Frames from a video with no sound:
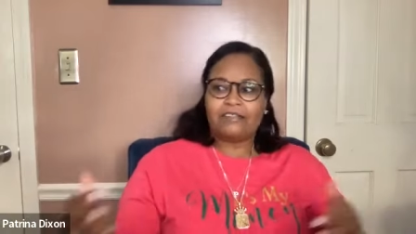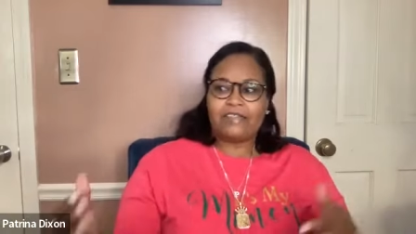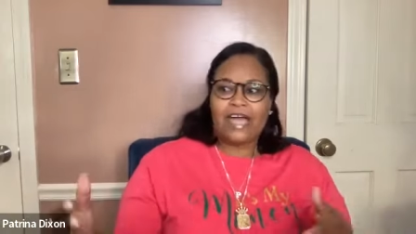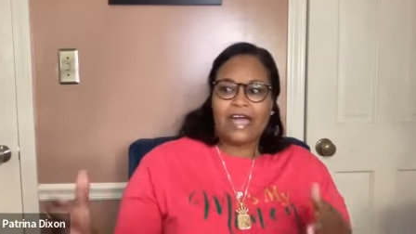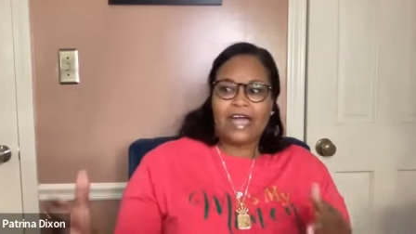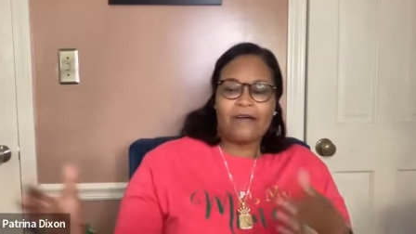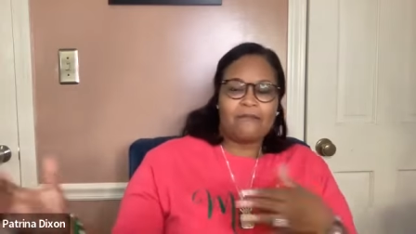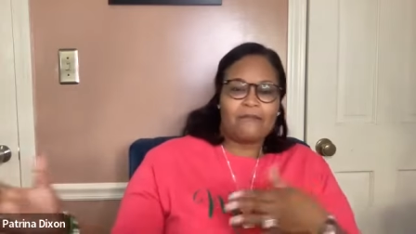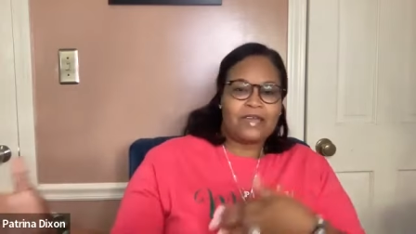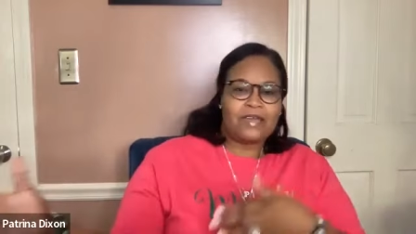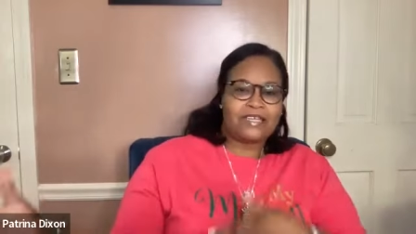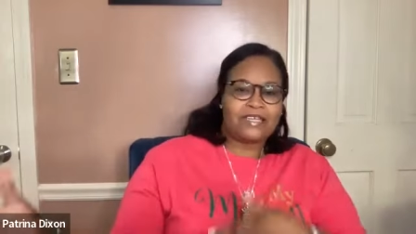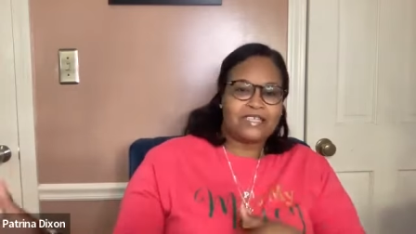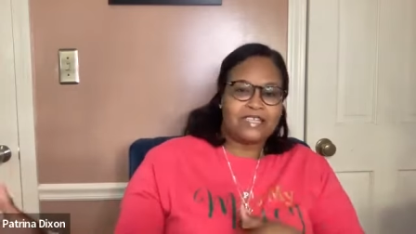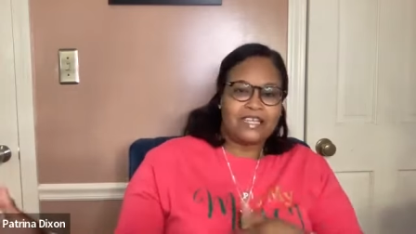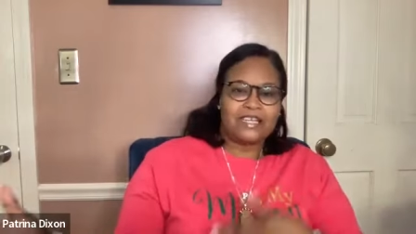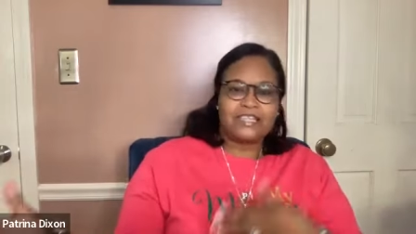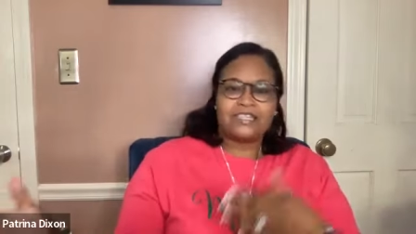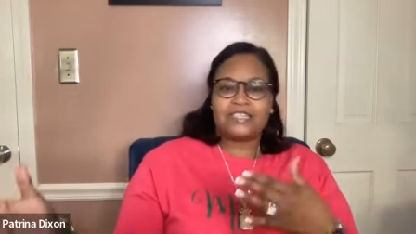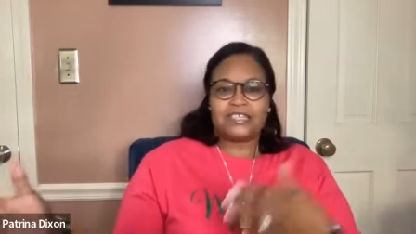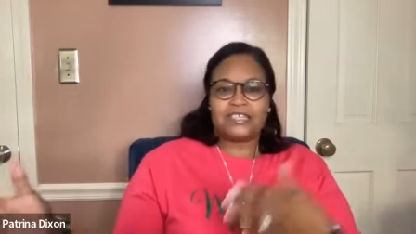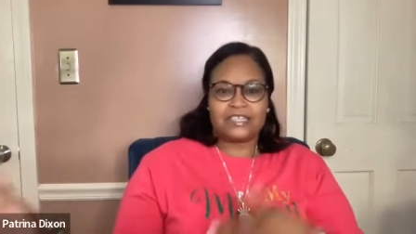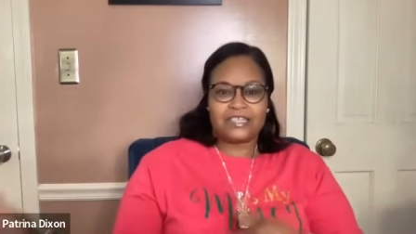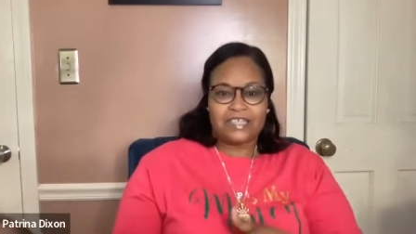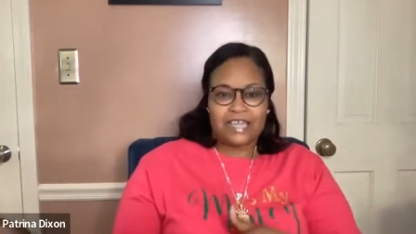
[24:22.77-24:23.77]
that makes
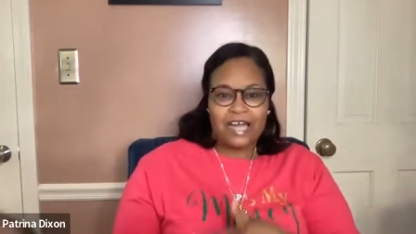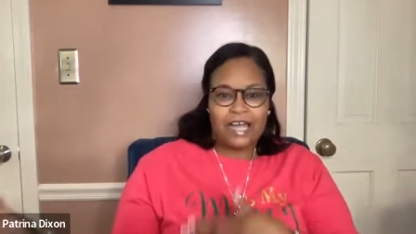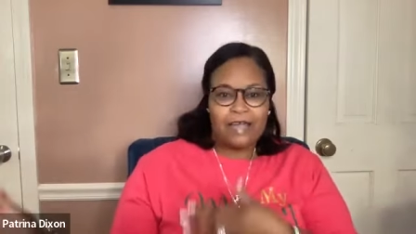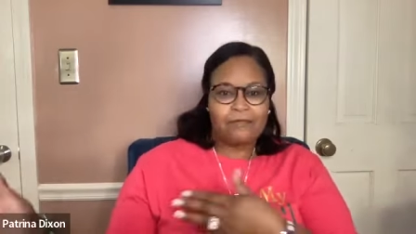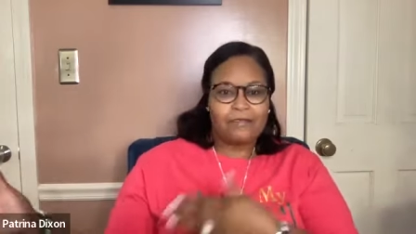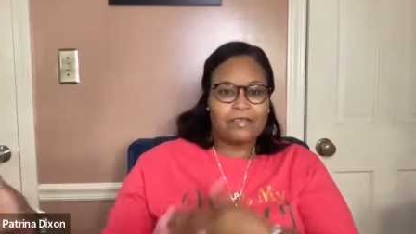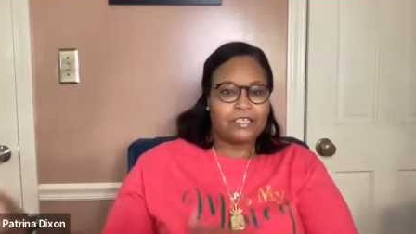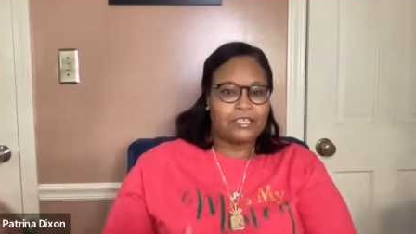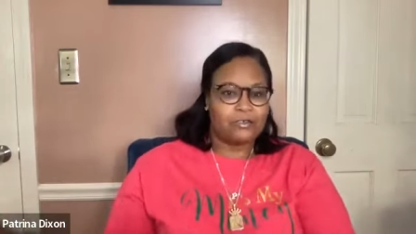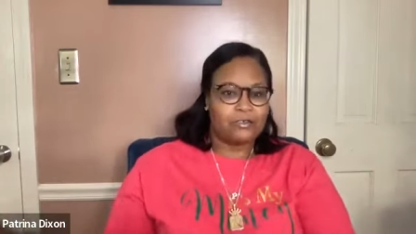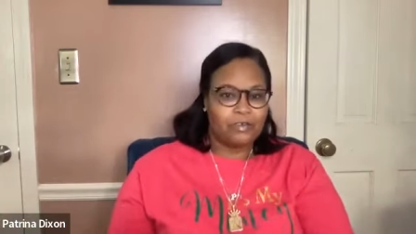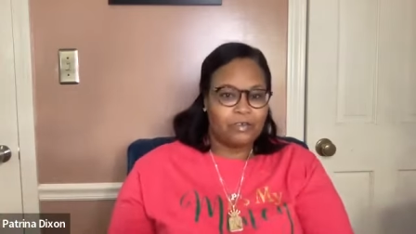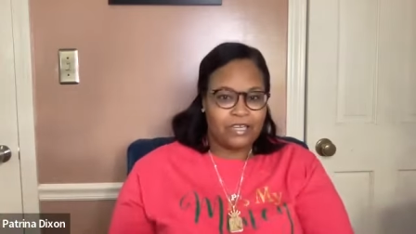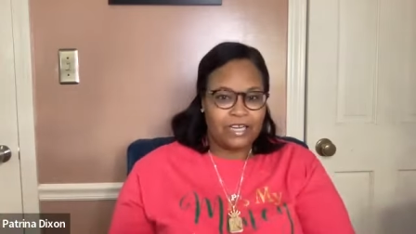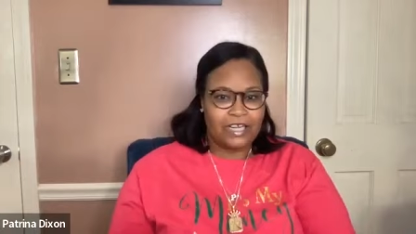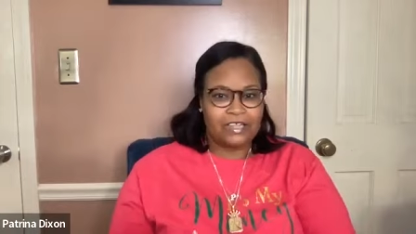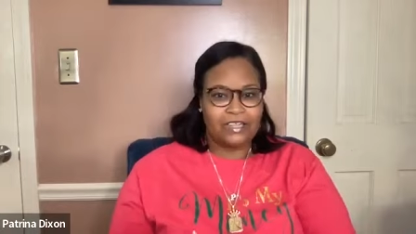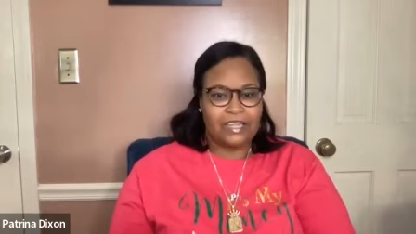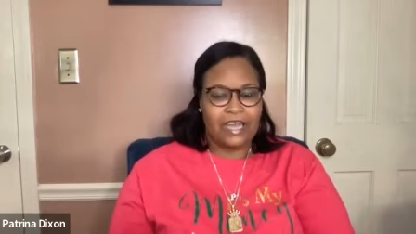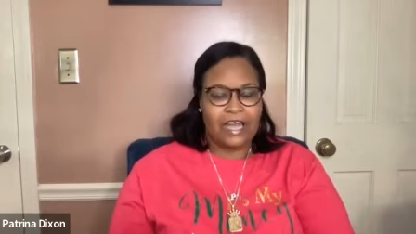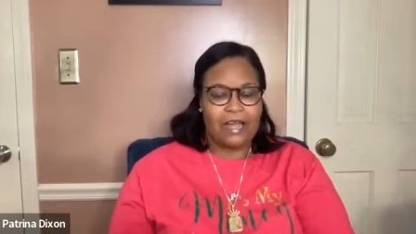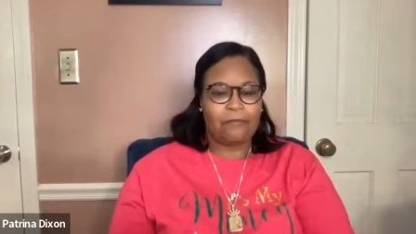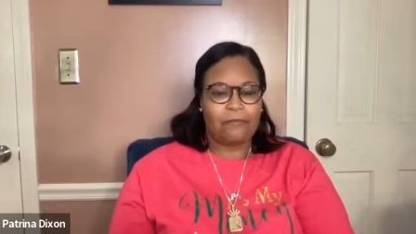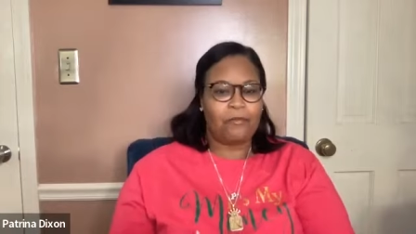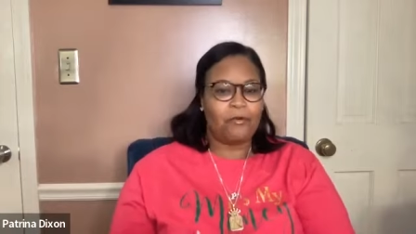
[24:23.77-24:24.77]
sense, the time to do it at
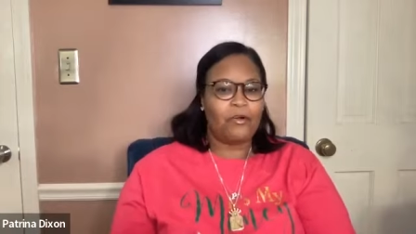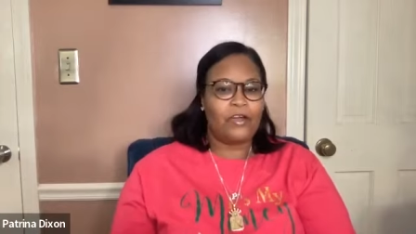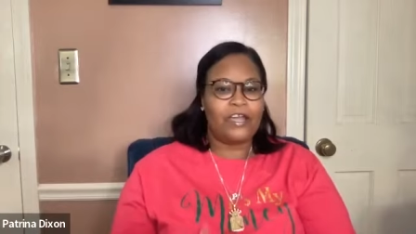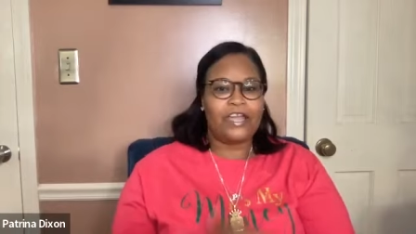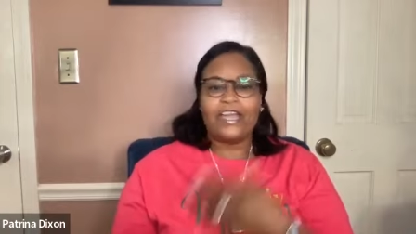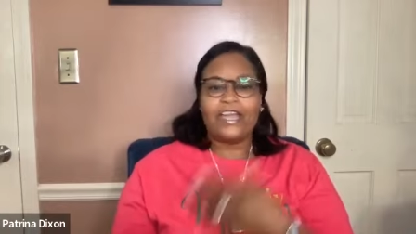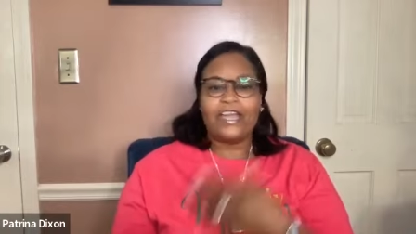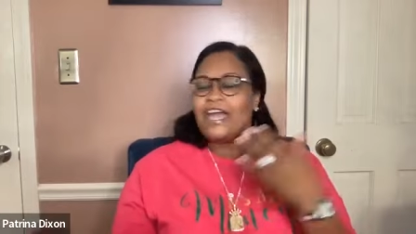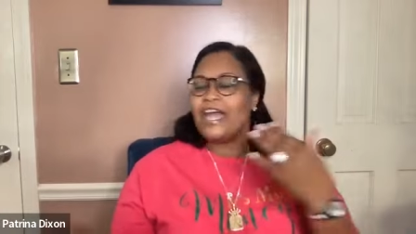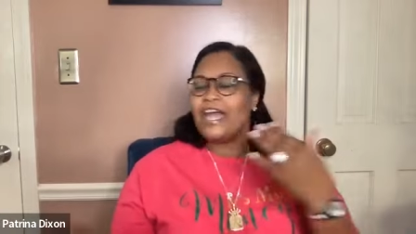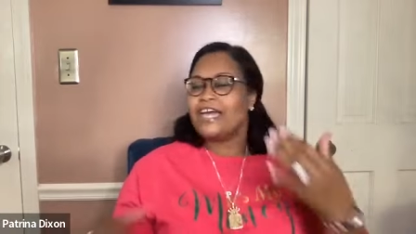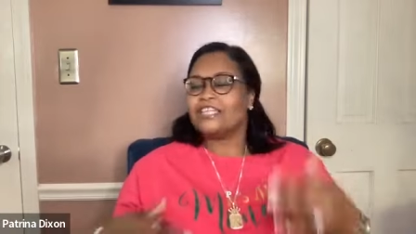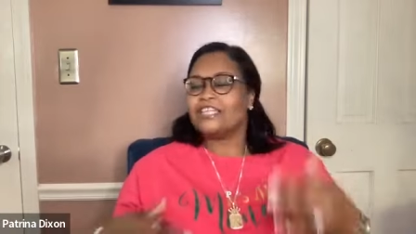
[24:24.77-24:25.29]
that point.